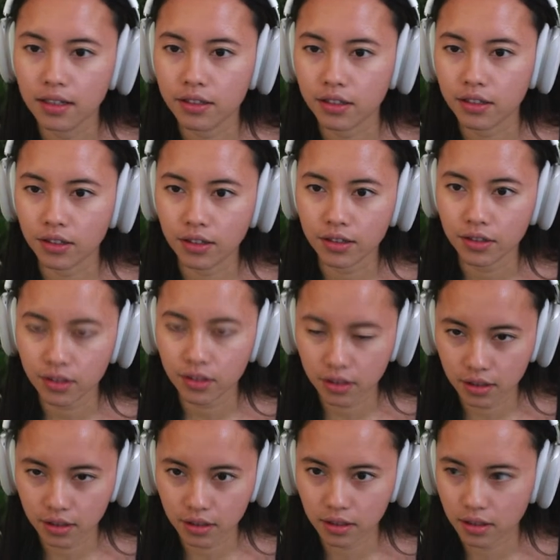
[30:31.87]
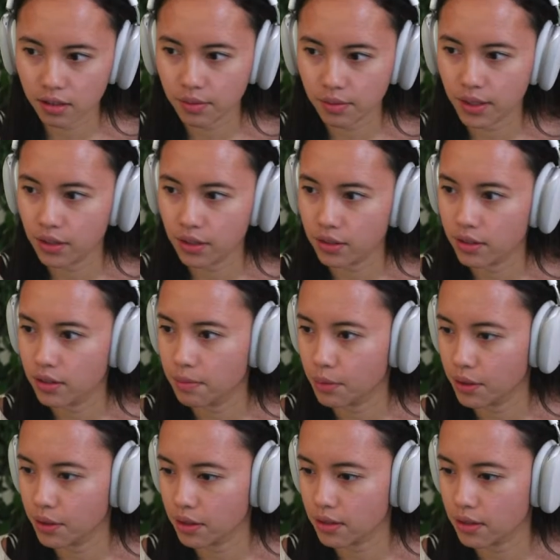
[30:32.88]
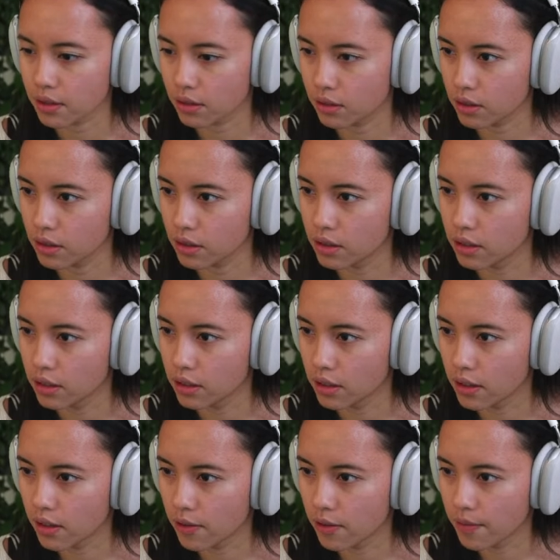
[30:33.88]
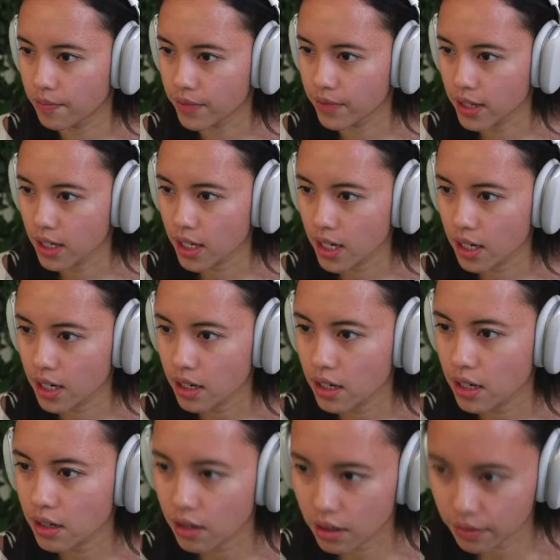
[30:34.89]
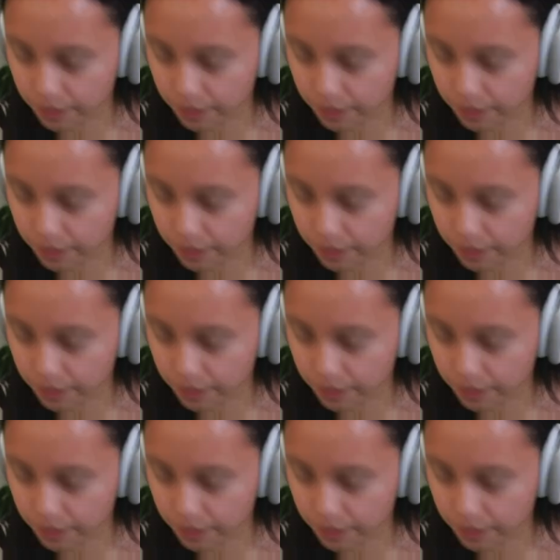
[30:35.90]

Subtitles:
So let me just put this all here.